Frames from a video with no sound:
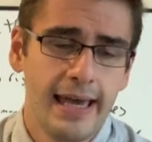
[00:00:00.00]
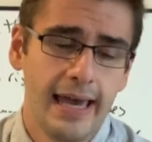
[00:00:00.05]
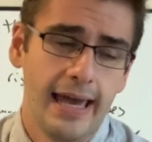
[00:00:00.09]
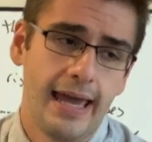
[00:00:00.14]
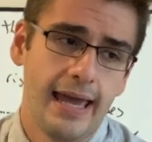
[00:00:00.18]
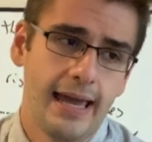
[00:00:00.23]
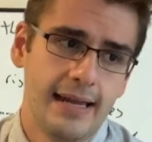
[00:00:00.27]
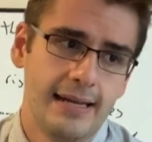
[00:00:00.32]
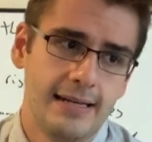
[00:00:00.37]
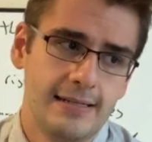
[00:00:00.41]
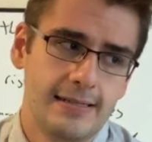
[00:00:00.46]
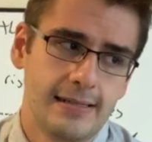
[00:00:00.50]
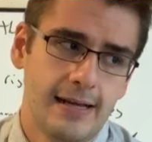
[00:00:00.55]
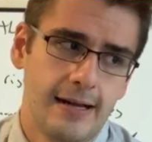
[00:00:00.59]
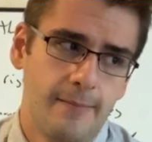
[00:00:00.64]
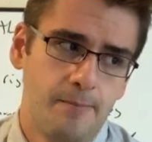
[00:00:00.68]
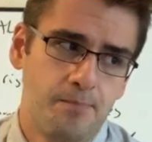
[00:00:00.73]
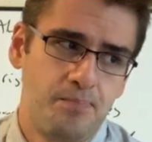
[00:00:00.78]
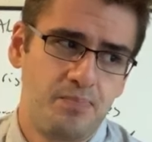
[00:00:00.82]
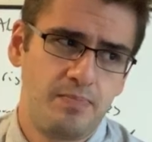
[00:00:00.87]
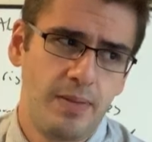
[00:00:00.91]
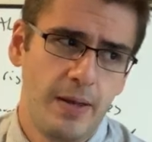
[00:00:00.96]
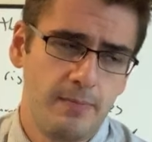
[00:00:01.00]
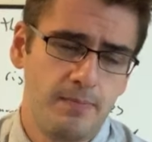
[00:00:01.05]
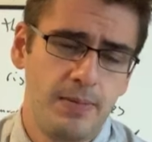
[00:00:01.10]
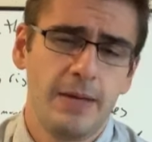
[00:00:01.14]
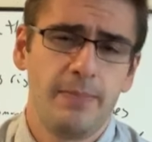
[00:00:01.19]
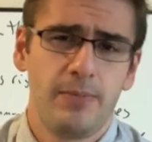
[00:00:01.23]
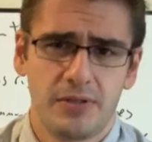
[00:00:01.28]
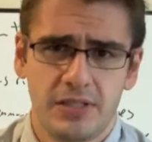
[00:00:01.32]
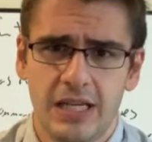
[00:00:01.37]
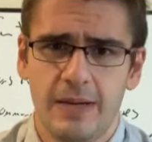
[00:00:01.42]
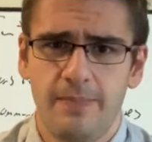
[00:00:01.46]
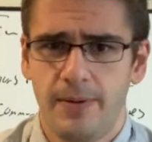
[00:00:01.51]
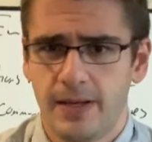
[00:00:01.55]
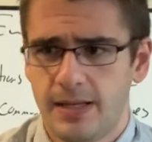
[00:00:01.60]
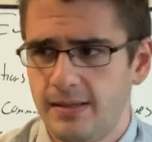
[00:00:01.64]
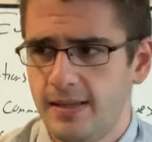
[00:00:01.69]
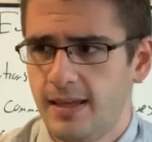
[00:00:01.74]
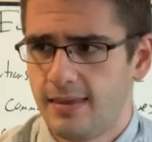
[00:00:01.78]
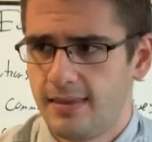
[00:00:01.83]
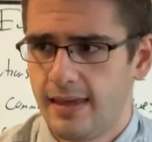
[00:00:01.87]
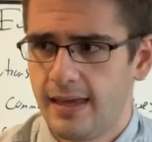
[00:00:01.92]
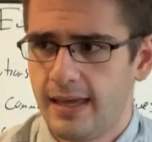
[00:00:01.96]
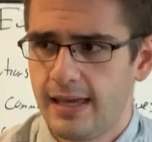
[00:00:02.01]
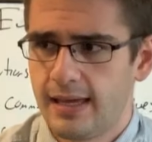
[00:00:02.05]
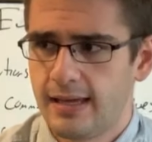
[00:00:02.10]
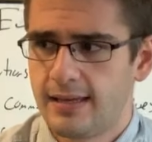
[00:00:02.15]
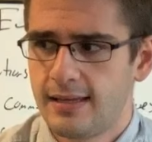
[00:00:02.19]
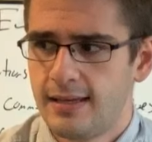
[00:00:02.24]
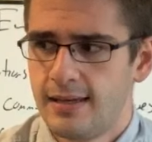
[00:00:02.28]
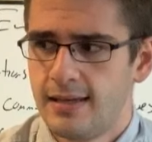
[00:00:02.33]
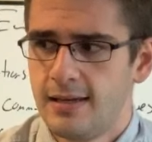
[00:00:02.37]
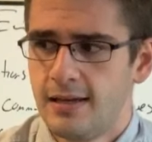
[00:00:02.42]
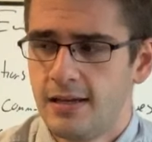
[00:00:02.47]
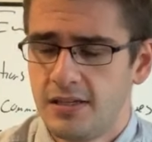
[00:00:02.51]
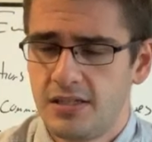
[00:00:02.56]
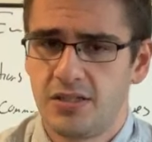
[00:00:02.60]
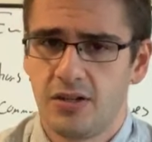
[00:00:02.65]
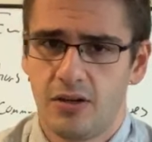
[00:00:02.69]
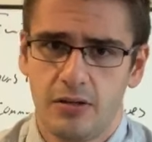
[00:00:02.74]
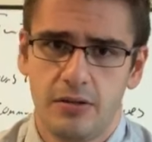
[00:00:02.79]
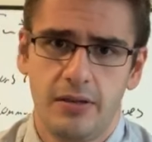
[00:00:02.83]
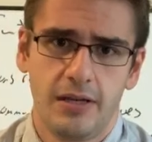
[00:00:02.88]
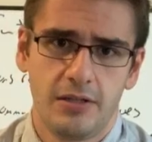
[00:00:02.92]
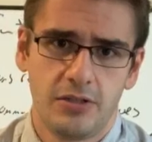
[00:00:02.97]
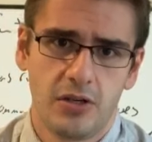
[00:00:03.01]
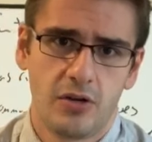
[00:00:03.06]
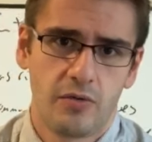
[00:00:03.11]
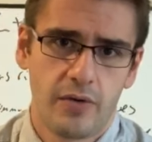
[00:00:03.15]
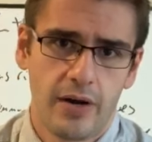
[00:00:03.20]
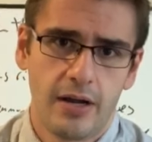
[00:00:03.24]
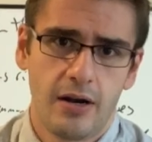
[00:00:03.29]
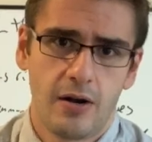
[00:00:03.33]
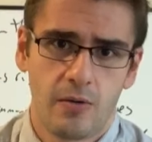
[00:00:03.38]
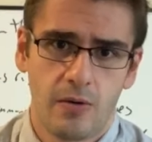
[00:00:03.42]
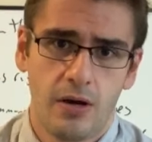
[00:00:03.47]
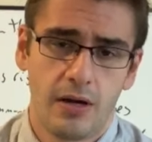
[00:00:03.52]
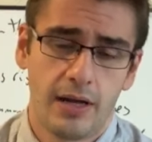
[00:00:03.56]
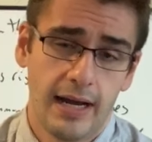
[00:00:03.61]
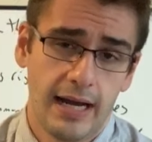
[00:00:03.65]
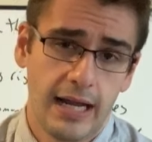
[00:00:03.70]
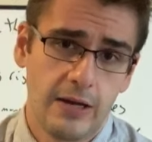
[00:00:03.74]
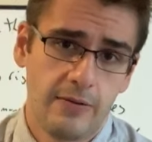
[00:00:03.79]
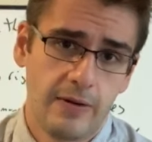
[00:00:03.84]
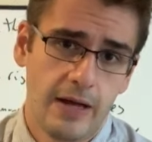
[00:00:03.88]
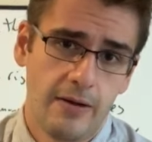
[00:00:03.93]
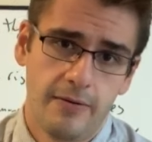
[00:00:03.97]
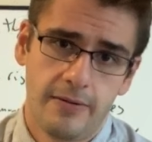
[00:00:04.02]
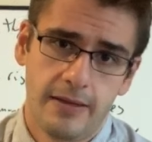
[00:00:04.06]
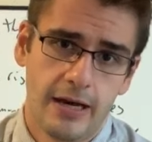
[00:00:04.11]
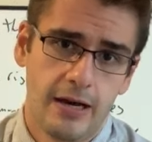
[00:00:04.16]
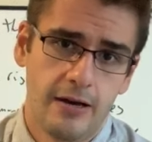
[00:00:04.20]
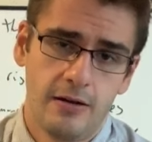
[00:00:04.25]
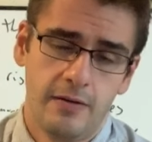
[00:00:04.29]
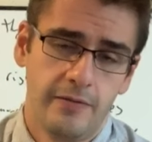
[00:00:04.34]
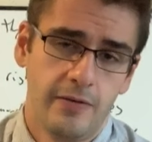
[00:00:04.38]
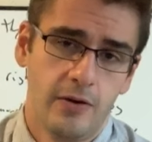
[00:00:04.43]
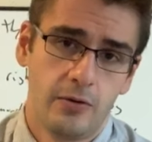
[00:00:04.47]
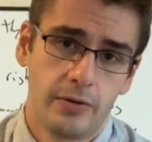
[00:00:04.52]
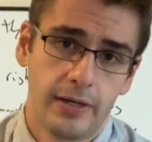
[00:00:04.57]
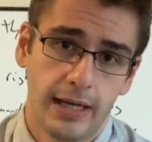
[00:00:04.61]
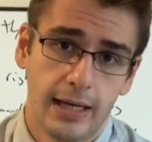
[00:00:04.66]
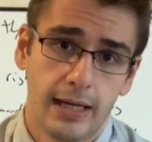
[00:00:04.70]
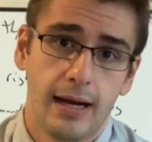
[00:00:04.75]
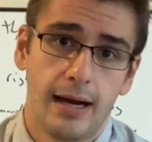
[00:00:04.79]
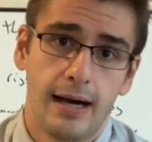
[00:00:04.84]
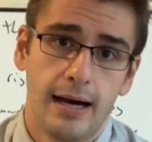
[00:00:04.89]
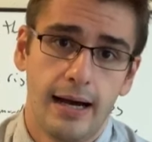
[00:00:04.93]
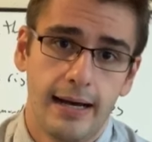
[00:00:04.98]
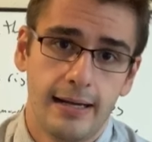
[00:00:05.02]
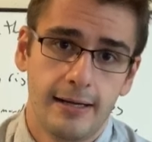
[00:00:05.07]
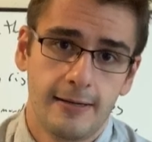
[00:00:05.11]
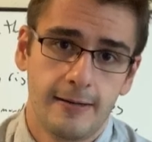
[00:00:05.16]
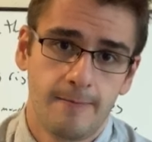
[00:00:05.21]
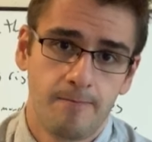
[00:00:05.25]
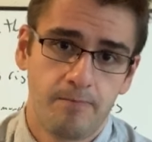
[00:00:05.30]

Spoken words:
And people typically think certain things are right or wrong anyway without invoking God.